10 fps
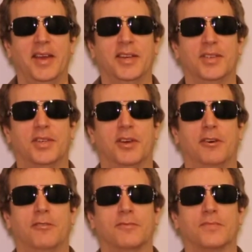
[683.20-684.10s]

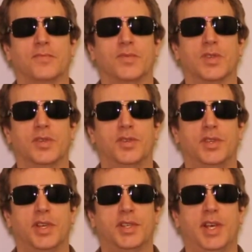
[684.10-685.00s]
So
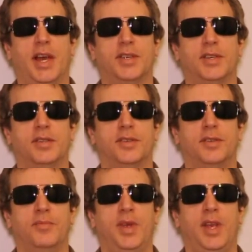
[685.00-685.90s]
success
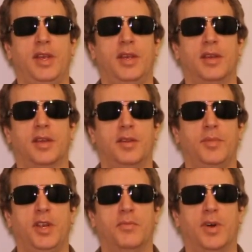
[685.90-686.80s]
to me can
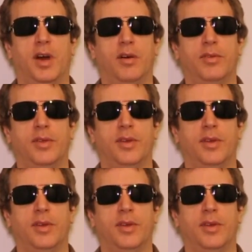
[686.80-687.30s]
mean wealth.